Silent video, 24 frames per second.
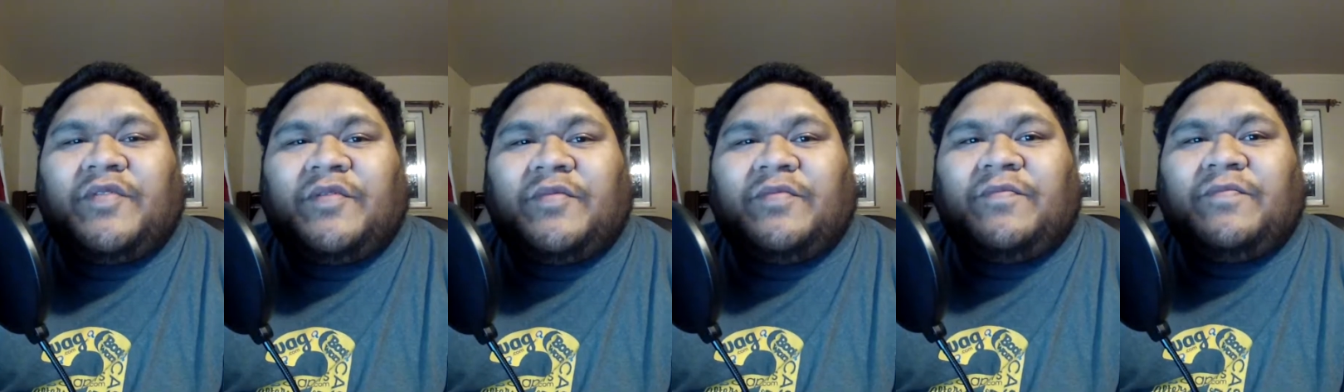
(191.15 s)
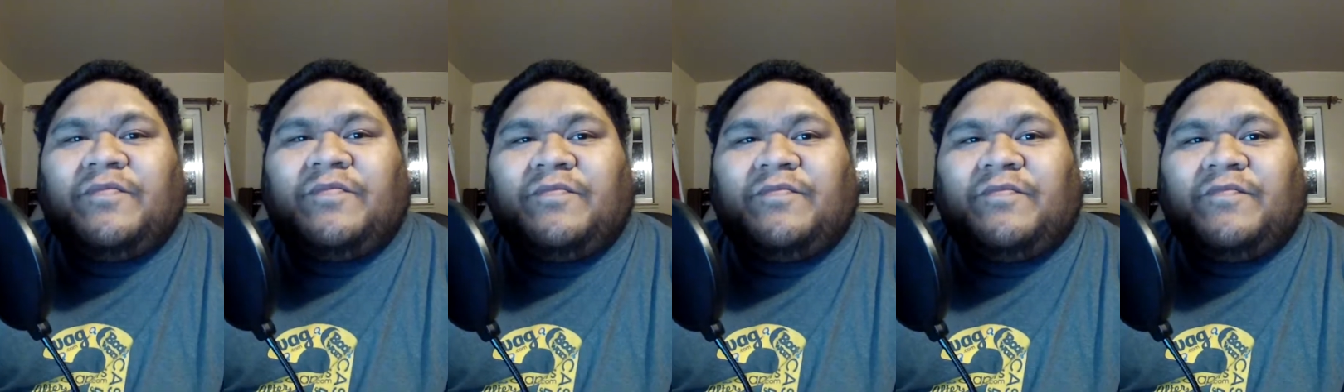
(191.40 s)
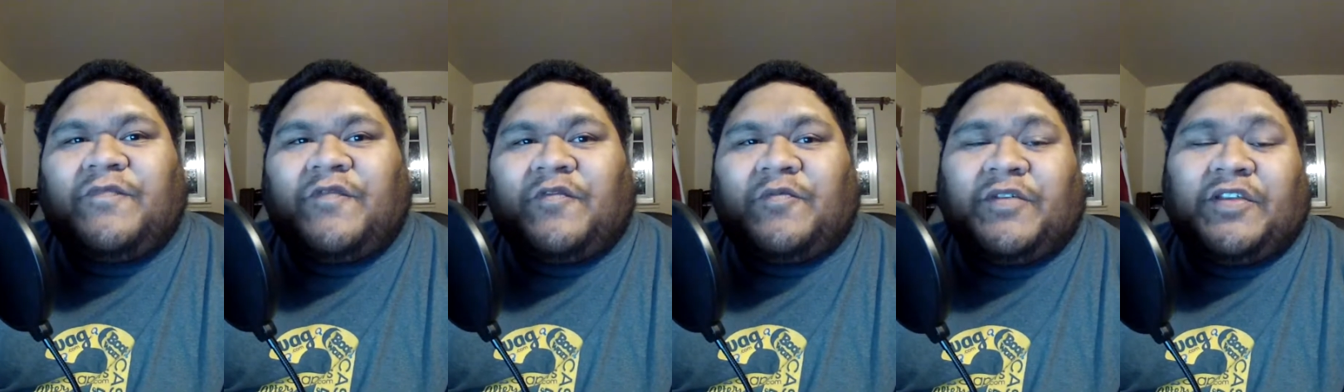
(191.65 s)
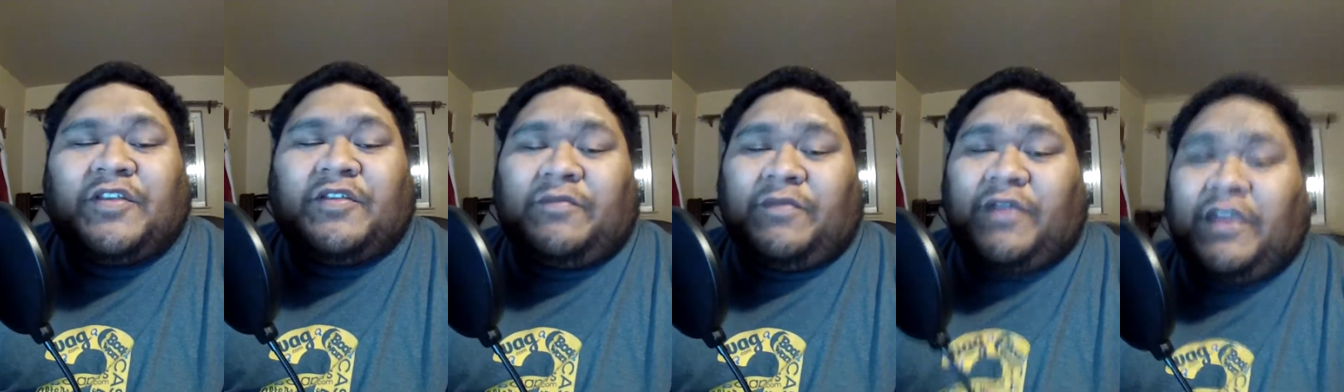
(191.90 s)
People
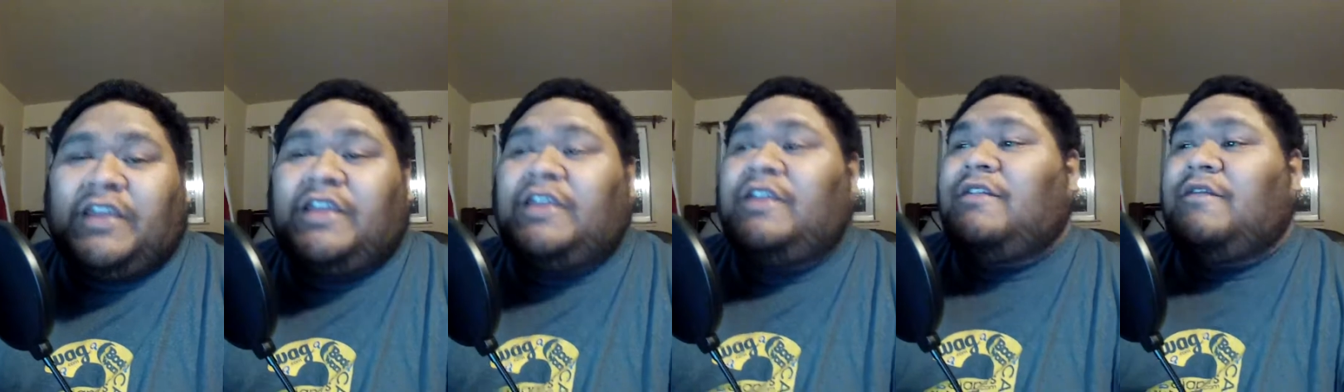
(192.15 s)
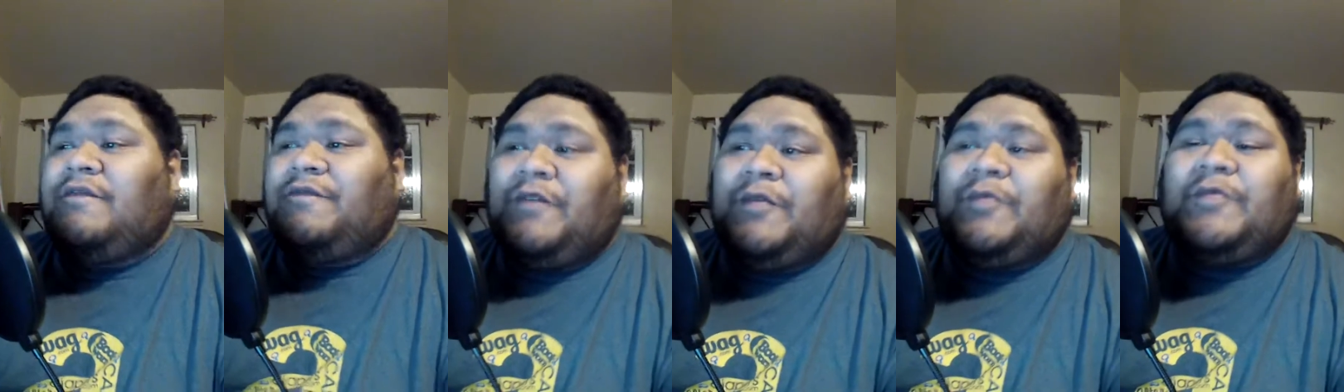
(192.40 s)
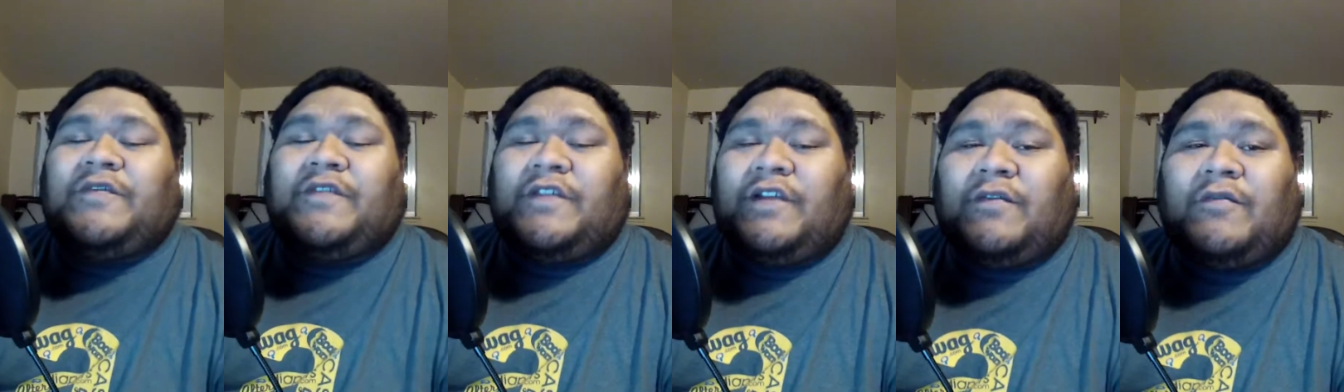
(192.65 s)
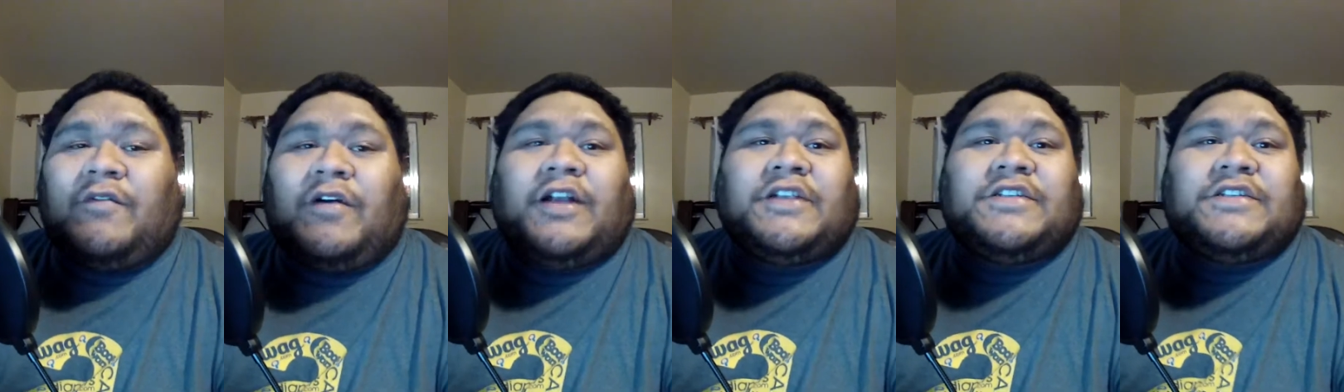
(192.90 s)
for me to make it. People's
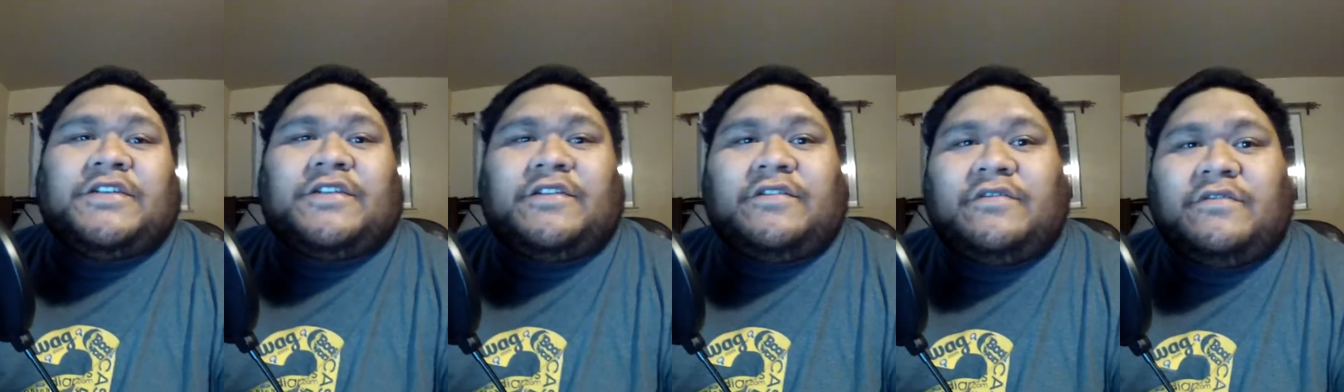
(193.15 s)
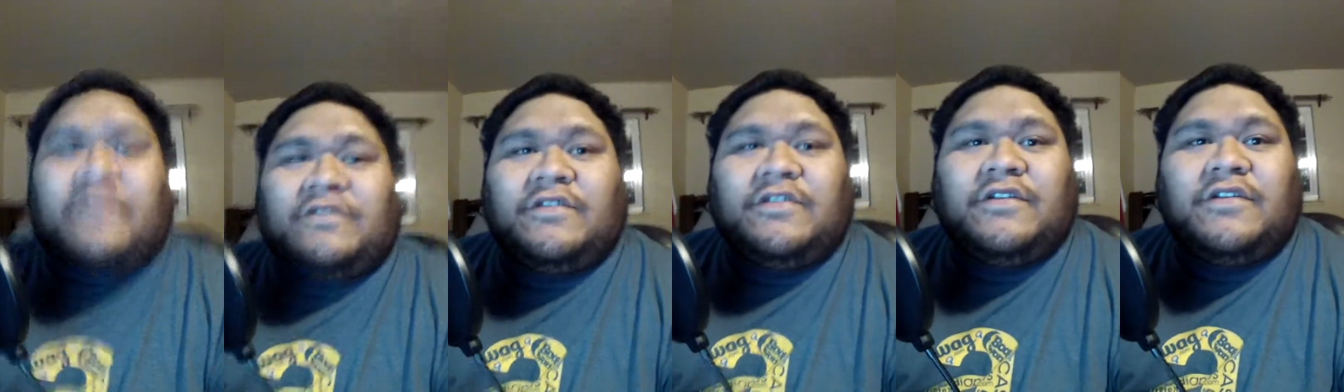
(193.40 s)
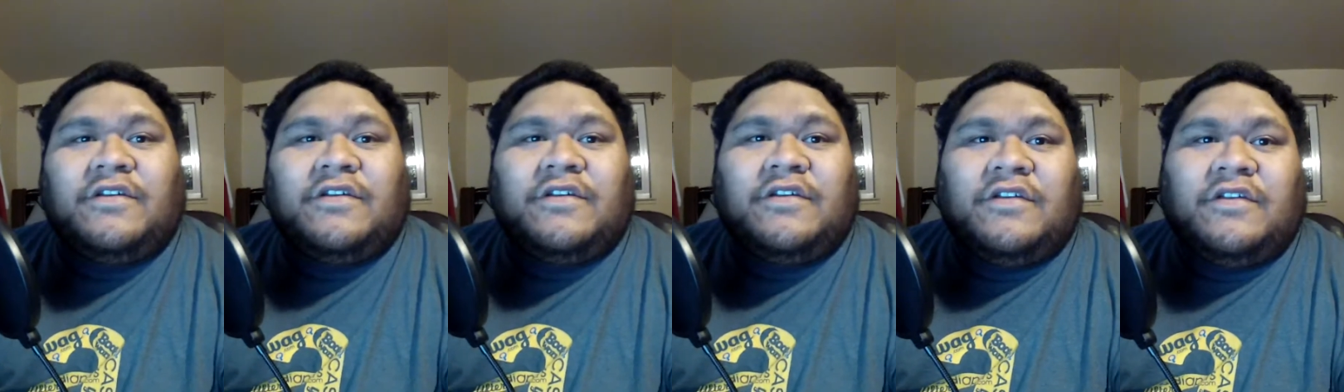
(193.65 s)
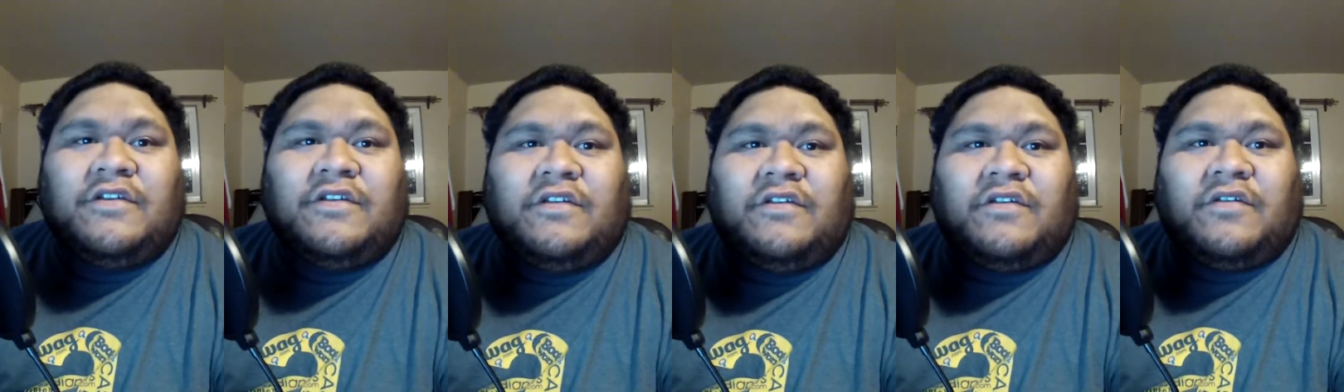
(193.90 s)
not watching it.
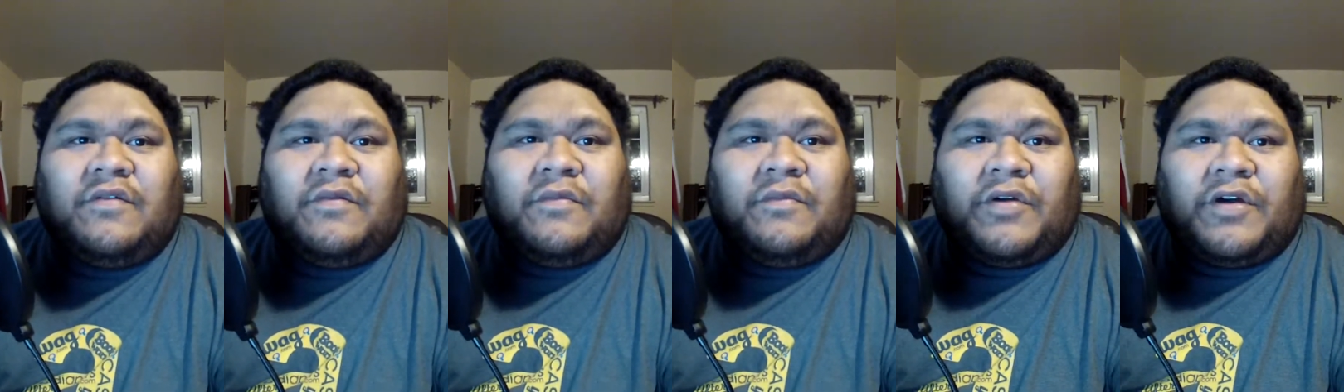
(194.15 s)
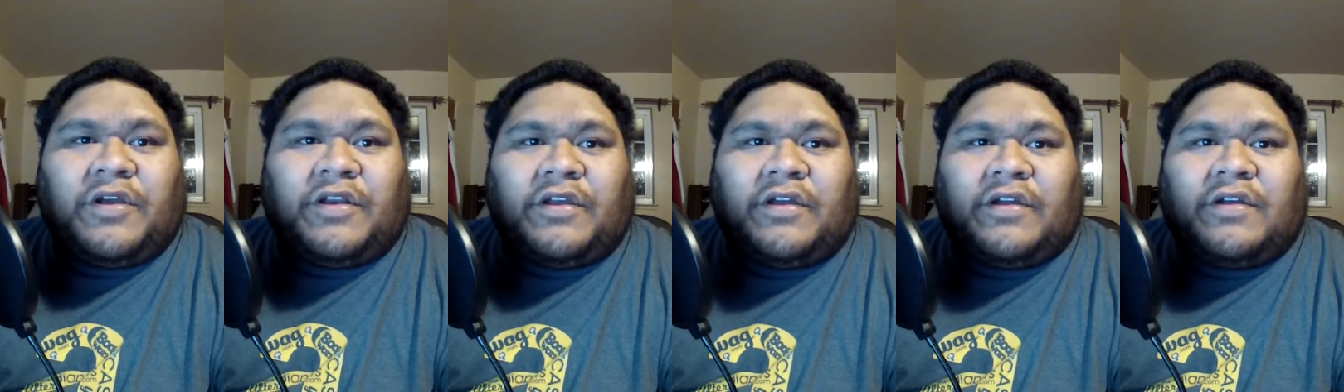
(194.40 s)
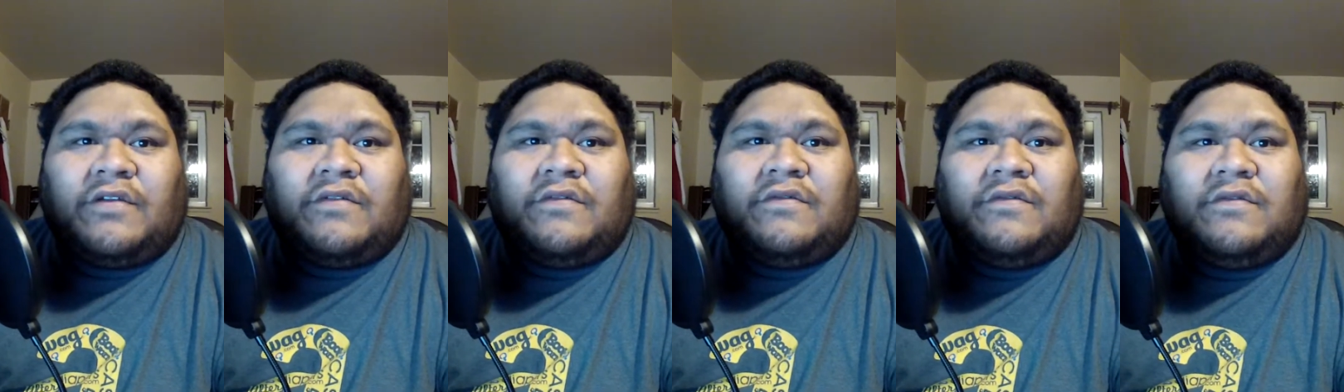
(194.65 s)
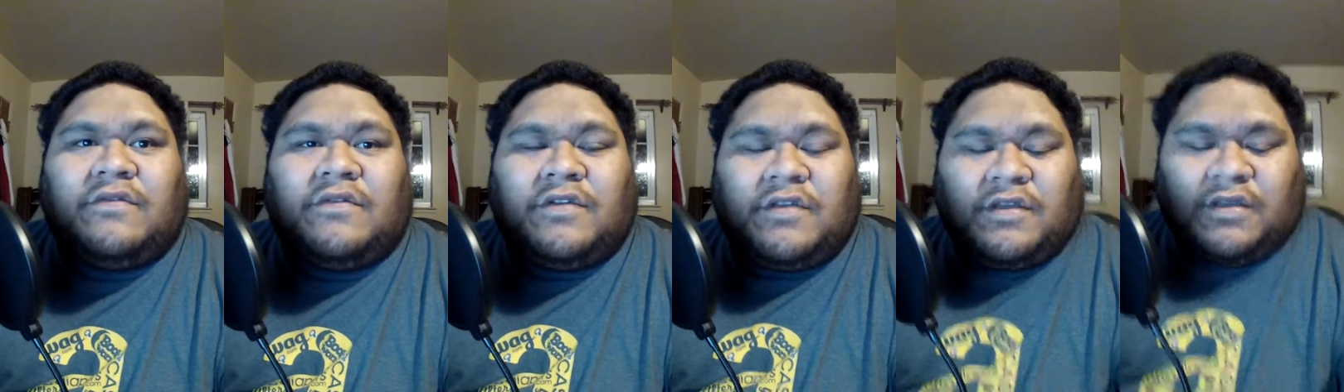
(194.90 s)
But,
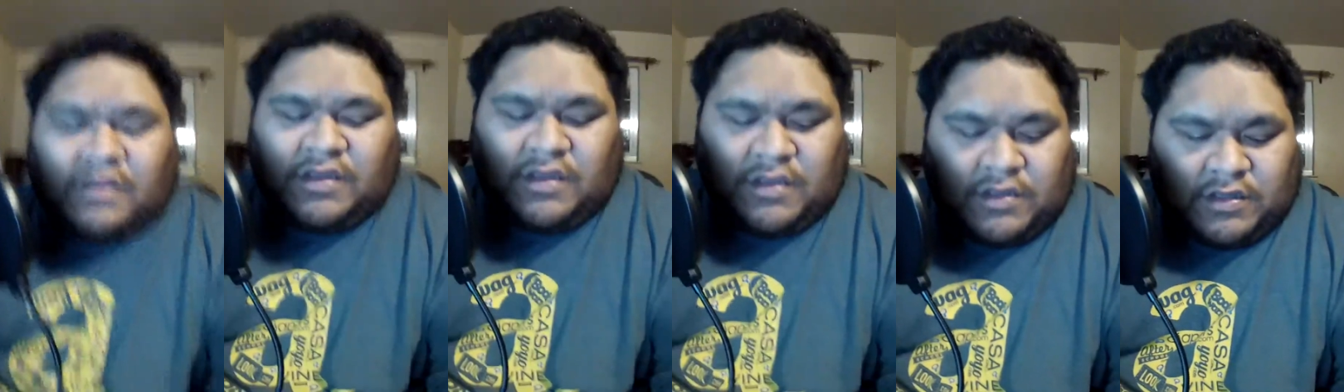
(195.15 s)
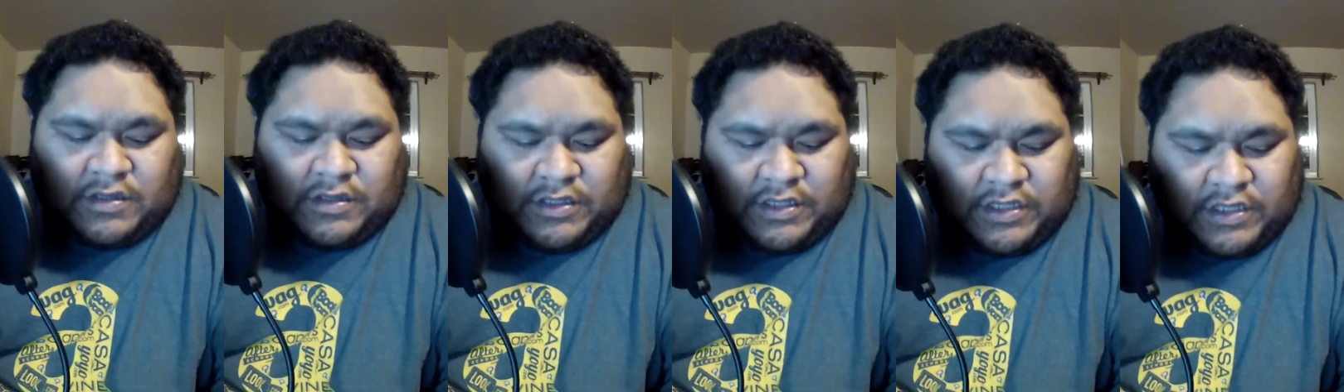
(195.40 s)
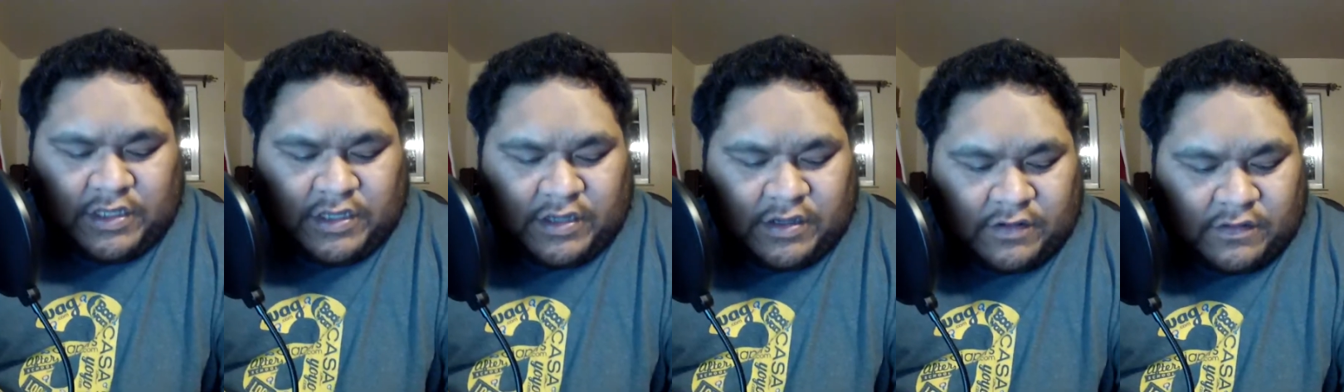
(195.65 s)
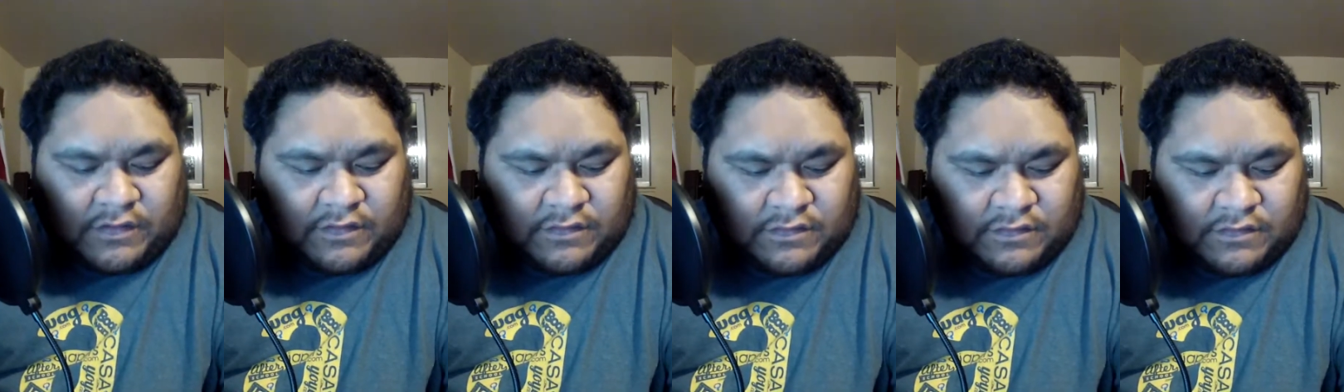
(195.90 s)
uh, yeah.